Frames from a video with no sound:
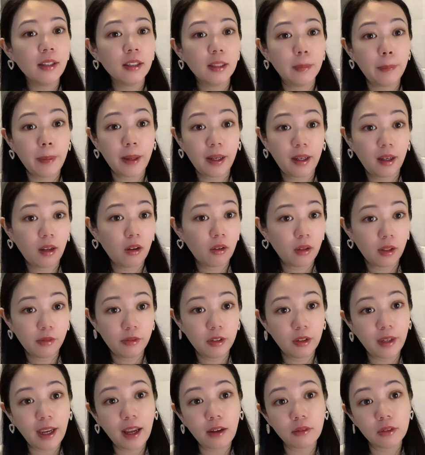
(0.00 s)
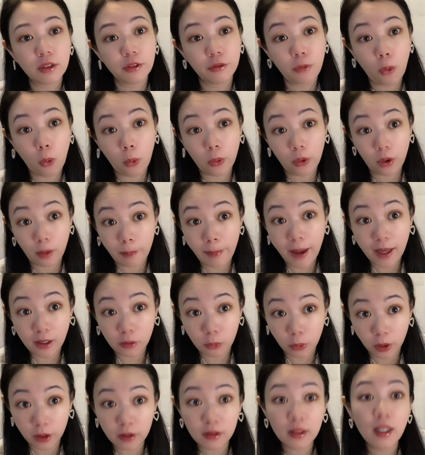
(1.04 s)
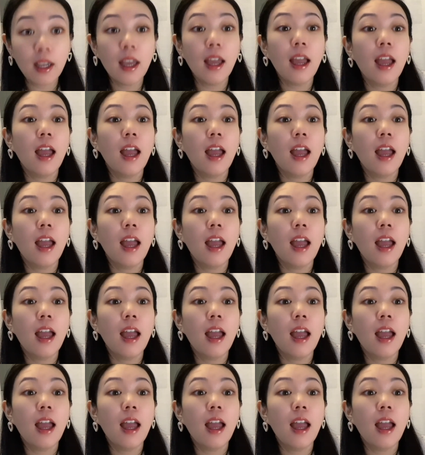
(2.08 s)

depending on if you're counting forward or backward.